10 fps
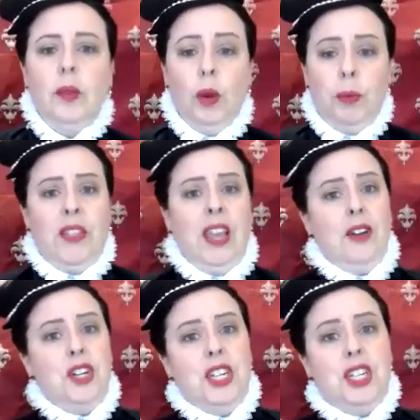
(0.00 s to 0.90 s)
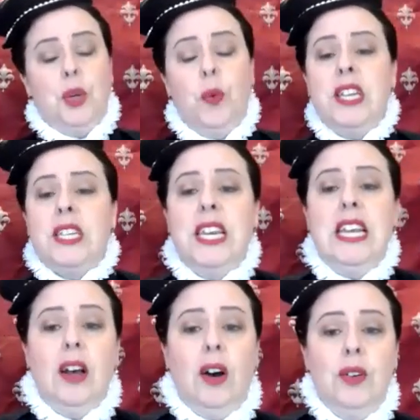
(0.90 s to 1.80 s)
What about the ouches? Do we
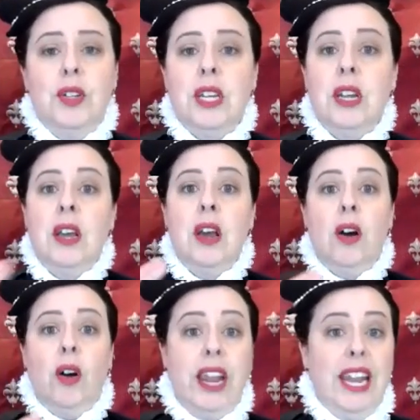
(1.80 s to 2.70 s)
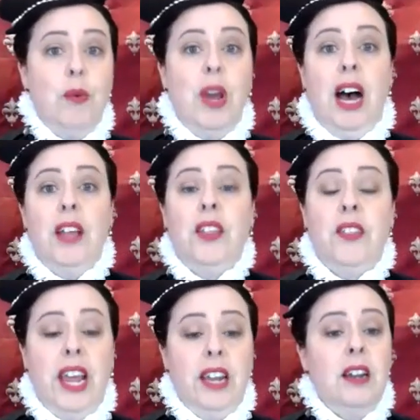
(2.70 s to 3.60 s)
see those anywhere other
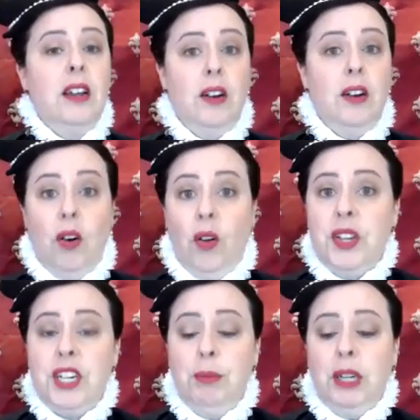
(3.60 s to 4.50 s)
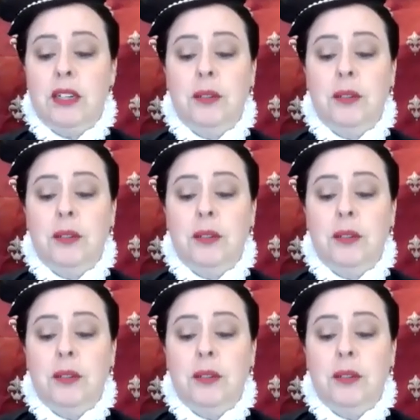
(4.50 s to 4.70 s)
than on the doublet?